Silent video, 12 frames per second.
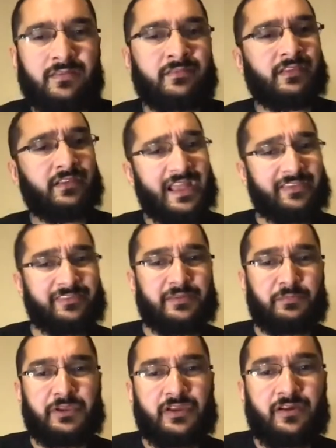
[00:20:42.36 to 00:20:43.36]
The last thing
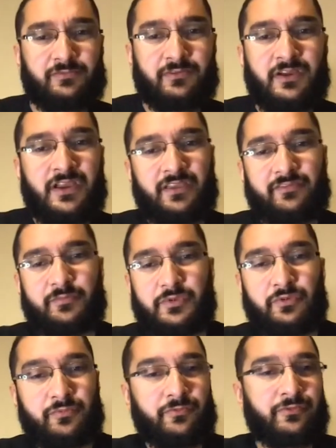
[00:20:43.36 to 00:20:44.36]
we cover is a
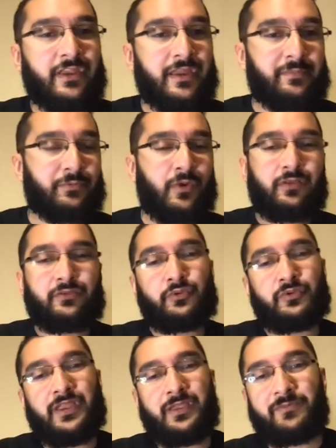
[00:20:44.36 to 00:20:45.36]
beautiful name and well-known
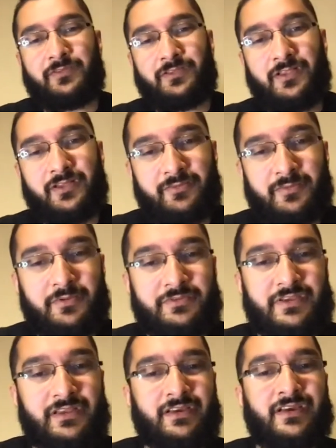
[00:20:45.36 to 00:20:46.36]
name of Allah subhanahu wa
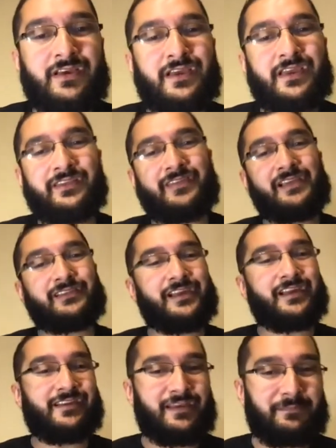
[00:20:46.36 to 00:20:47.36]
ta'ala. It's
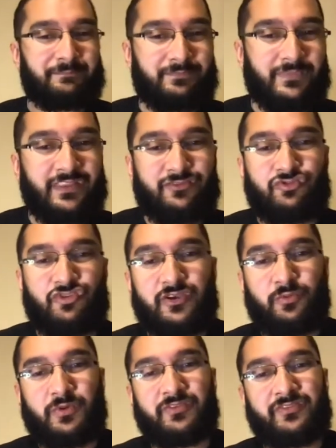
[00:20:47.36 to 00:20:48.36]
Al-Karim, the
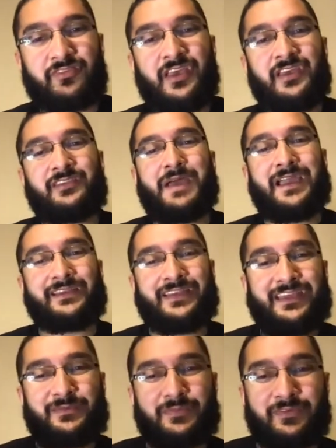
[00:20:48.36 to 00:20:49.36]
generous, the
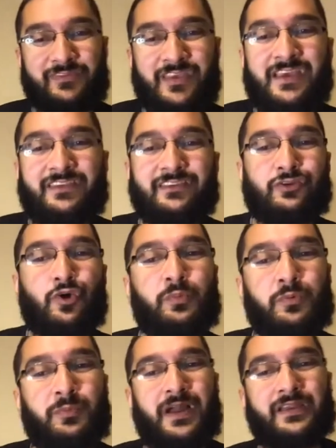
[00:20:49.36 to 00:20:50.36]
magnanimous, the
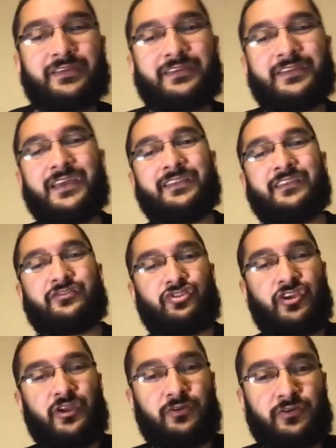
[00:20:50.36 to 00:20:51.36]
noble-minded, the
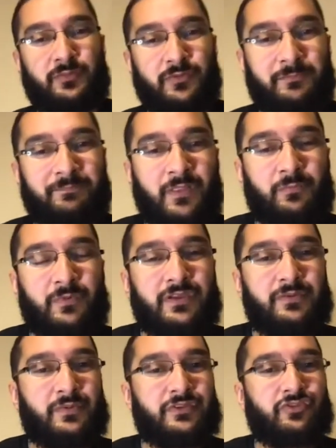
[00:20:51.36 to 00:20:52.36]
charitable.
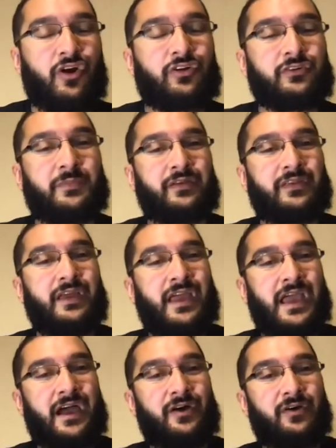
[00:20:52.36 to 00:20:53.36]
We talked about
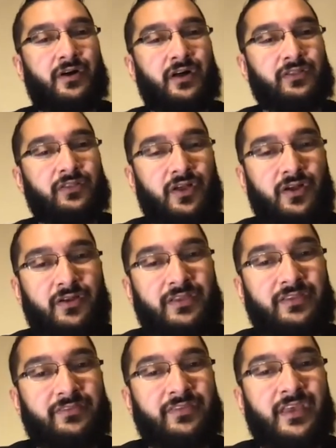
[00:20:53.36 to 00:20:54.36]
how Allah
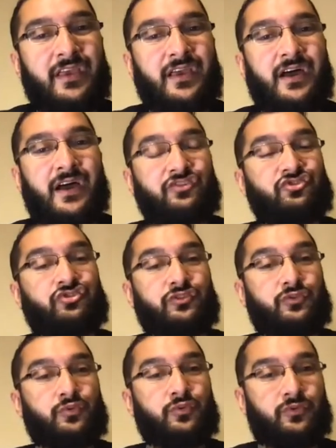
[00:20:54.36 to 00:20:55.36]
is
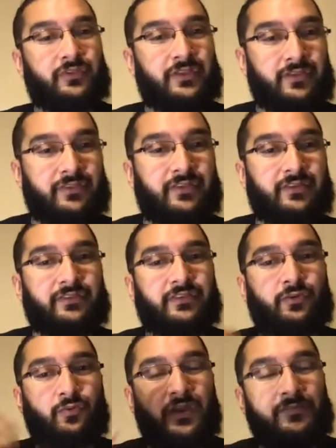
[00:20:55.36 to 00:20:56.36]
ash-shakur, the
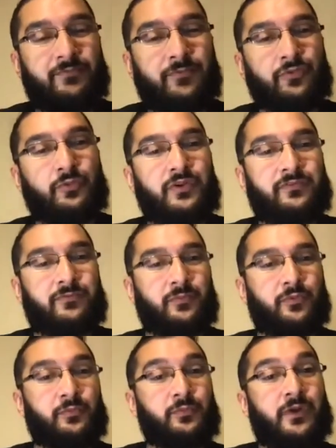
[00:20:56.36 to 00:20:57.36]
grateful, the one from
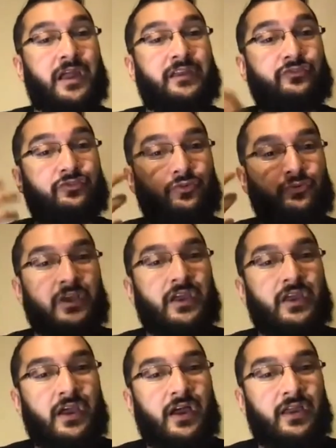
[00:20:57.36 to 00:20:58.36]
whom gratitude
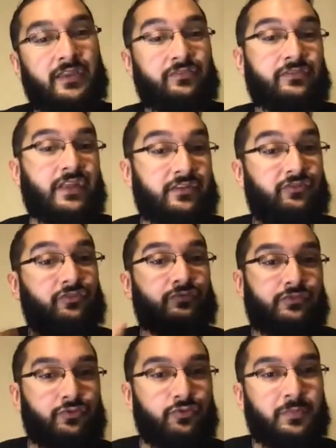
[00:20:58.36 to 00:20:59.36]
is not just
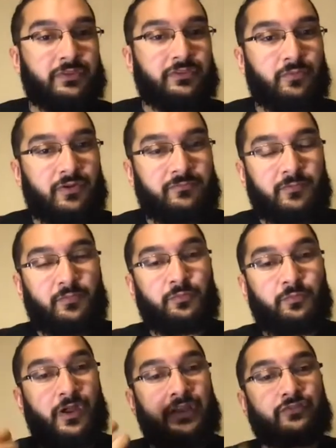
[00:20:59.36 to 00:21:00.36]
due, but the one from whom
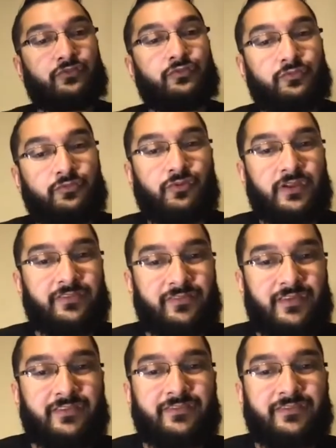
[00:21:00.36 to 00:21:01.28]
gratitude transcends.